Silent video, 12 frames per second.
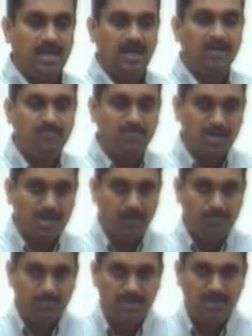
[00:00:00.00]
every
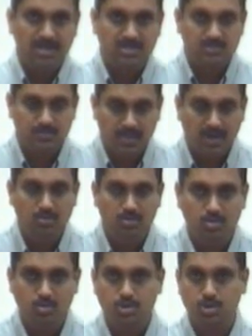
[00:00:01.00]
company is
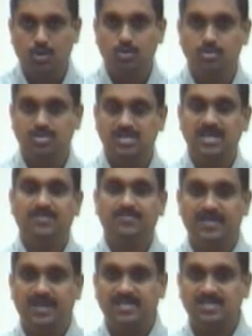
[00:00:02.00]
bound to show
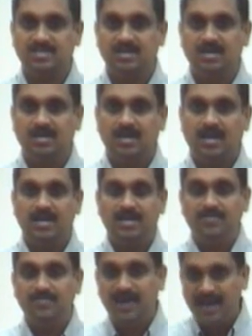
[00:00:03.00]
CFS,
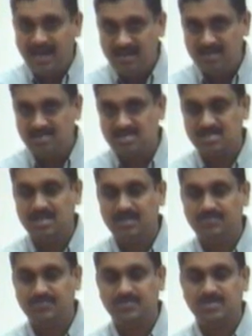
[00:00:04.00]
divide the
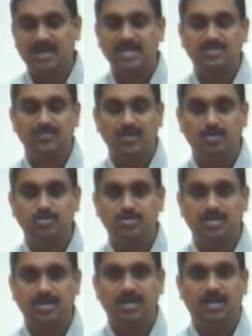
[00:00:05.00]
CF cash
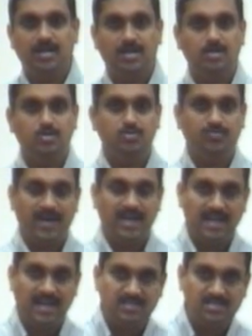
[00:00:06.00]
flows into
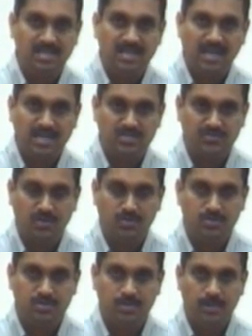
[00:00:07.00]
financing cash
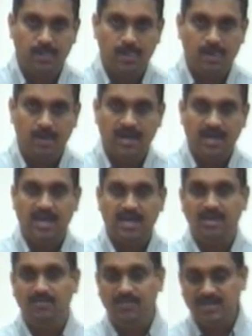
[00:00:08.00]
flows,
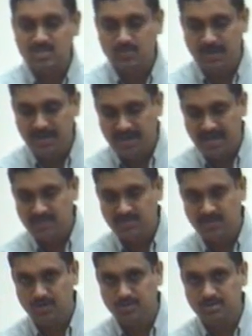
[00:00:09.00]
investment cash
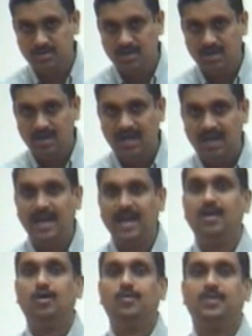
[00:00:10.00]
flows
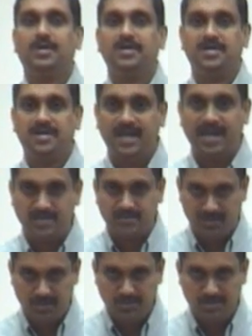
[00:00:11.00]
and operating cash
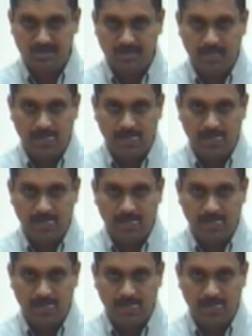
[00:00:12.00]
flows,